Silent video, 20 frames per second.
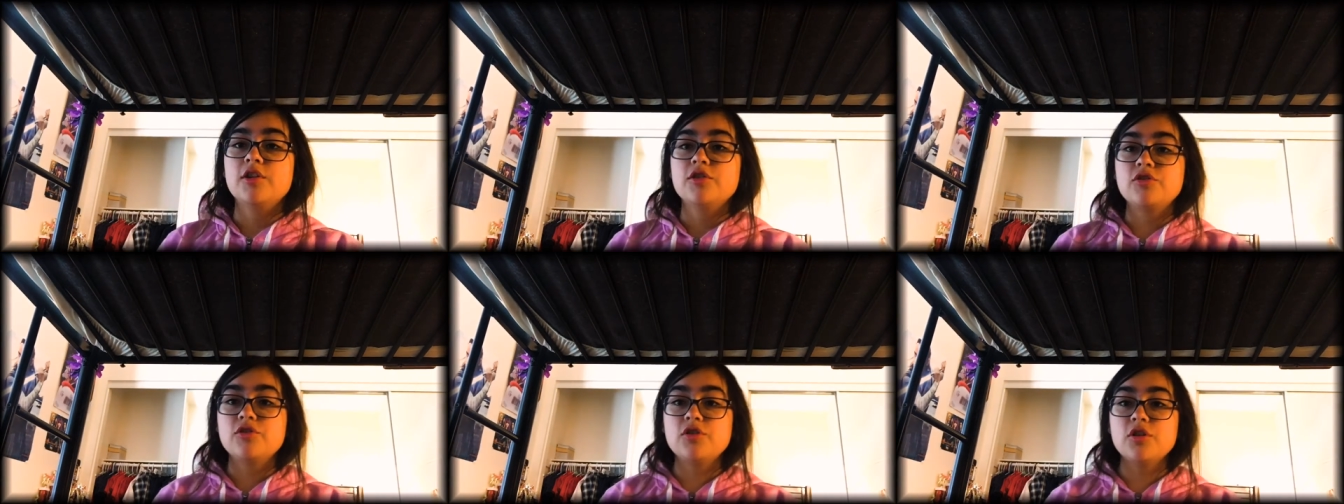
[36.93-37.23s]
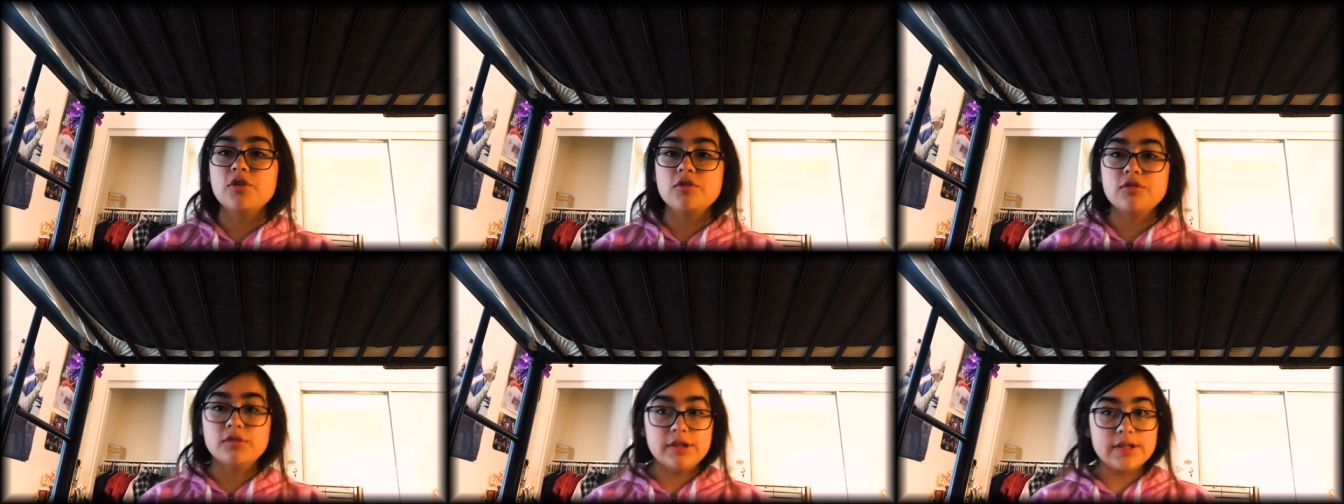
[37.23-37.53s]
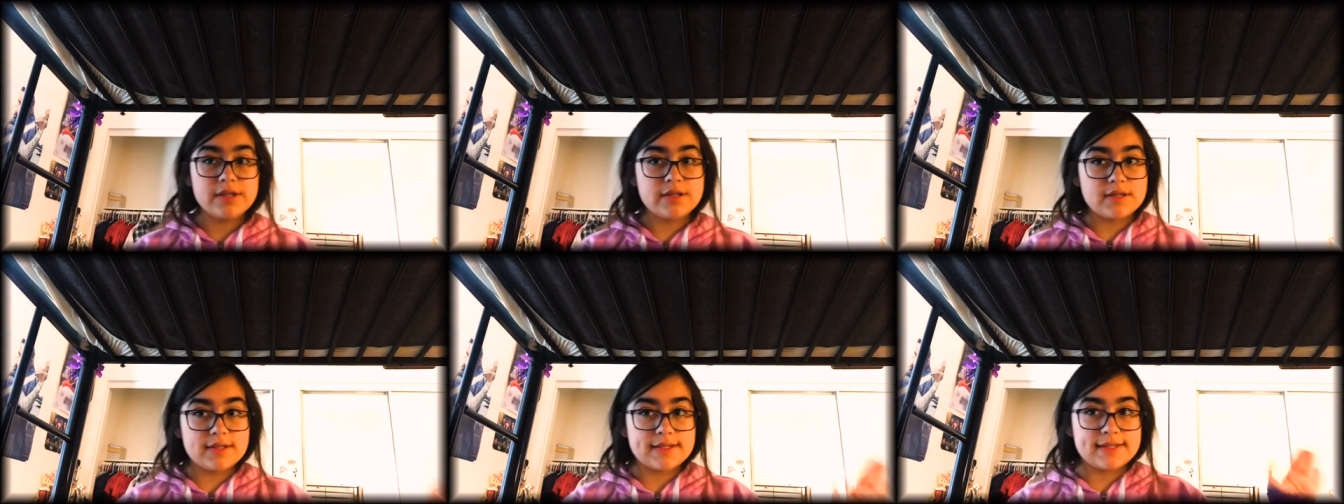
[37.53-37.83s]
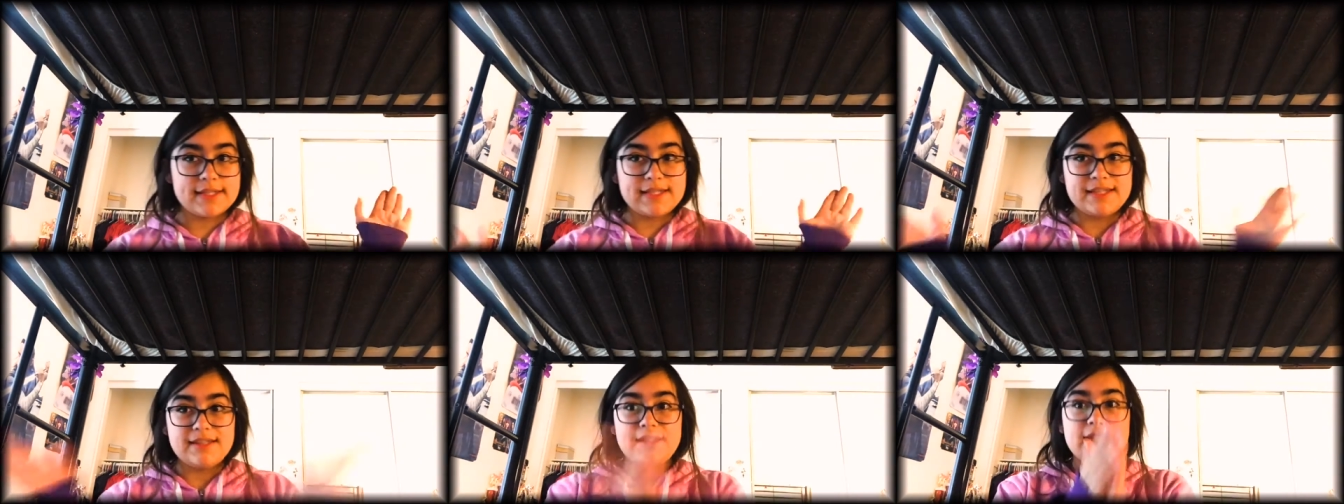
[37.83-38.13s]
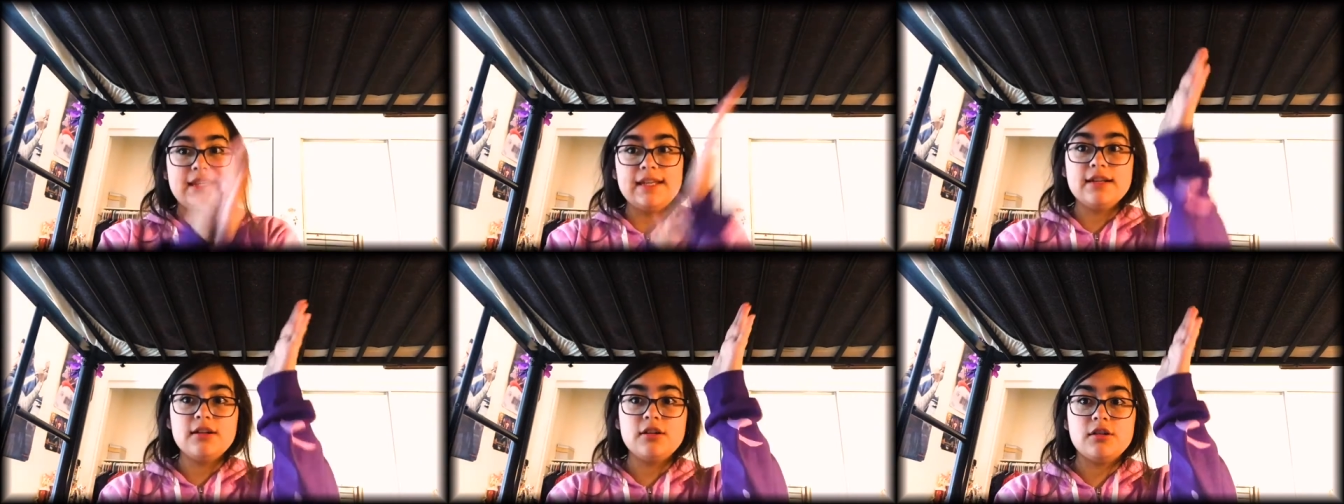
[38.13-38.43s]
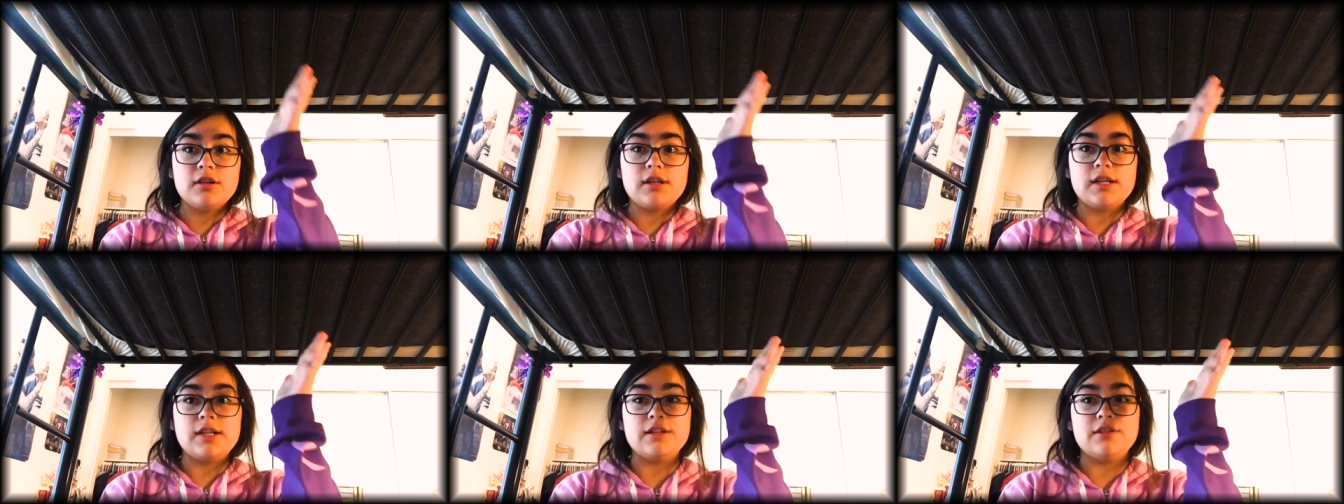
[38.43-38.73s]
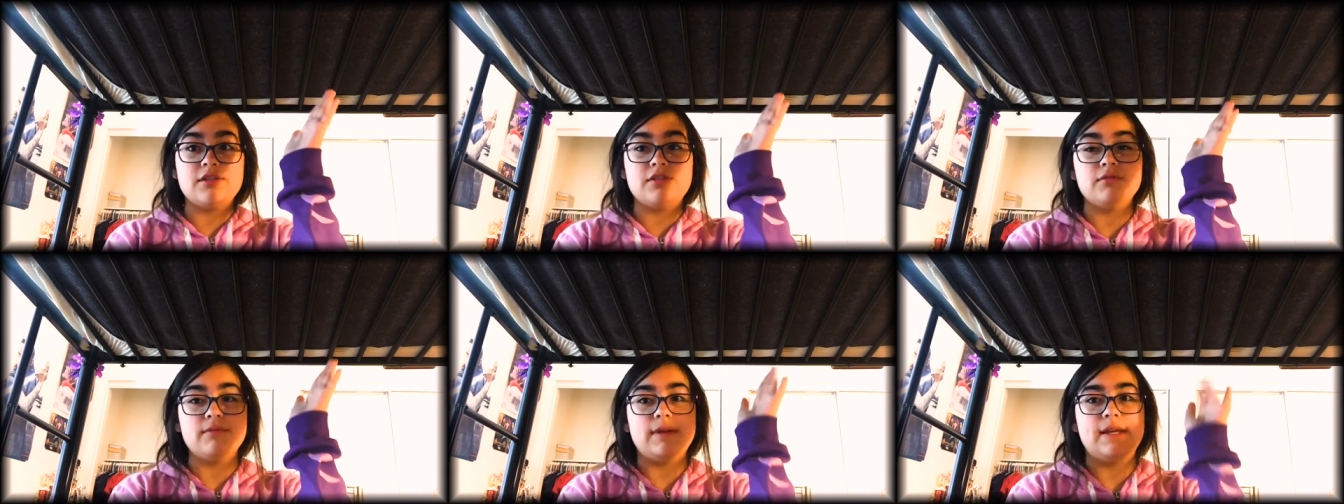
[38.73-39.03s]
So let's get on
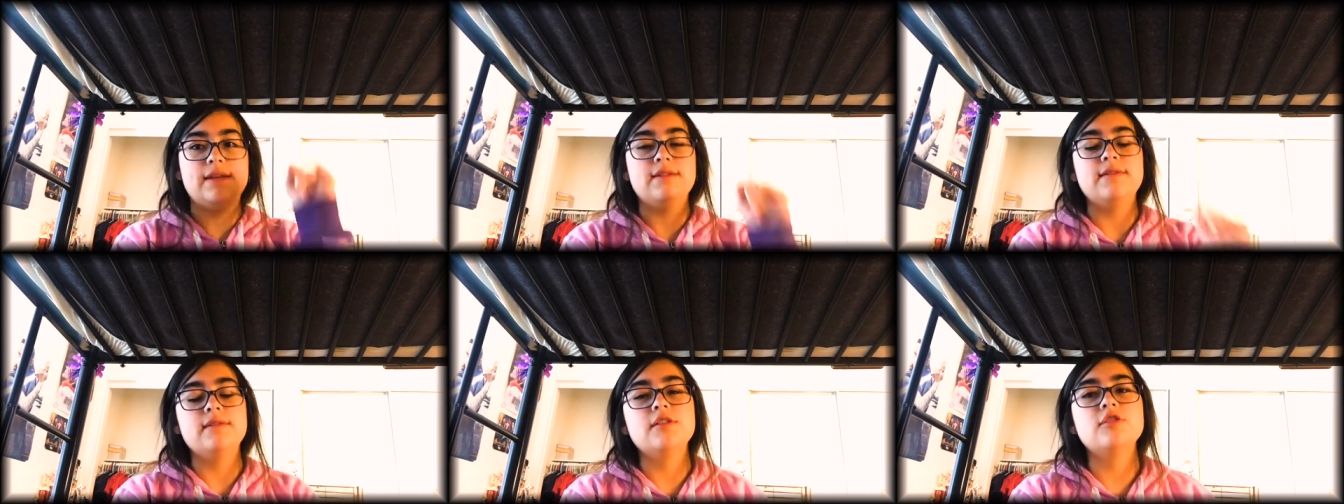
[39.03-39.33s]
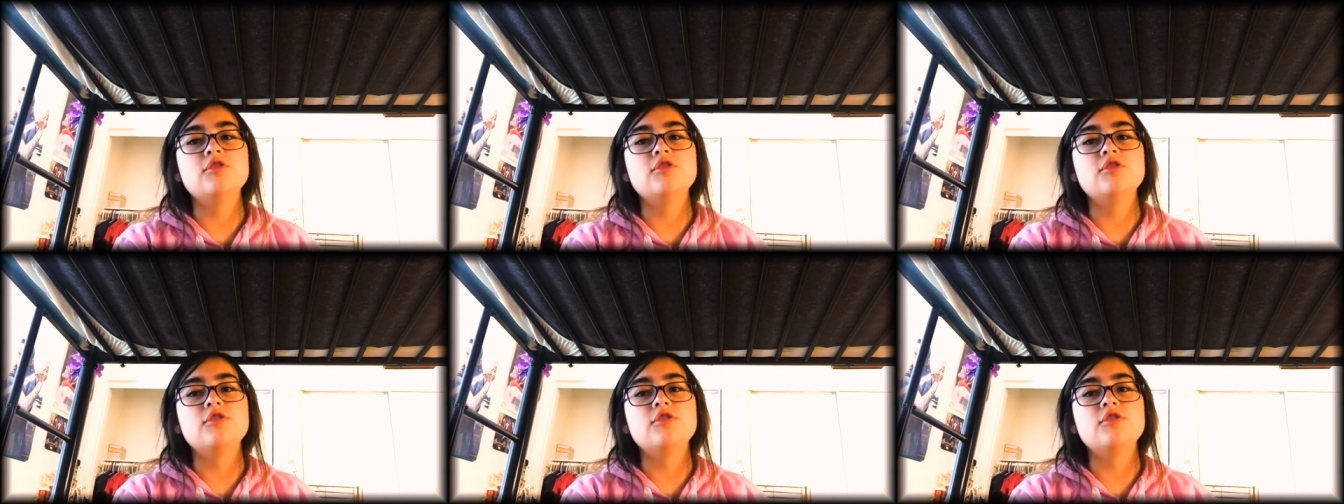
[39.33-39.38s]
into it.